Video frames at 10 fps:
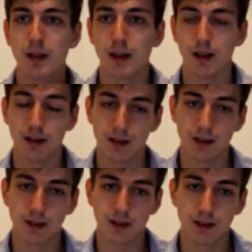I
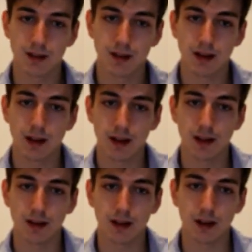
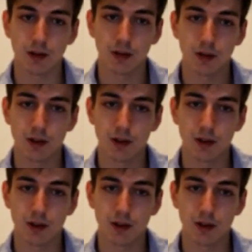will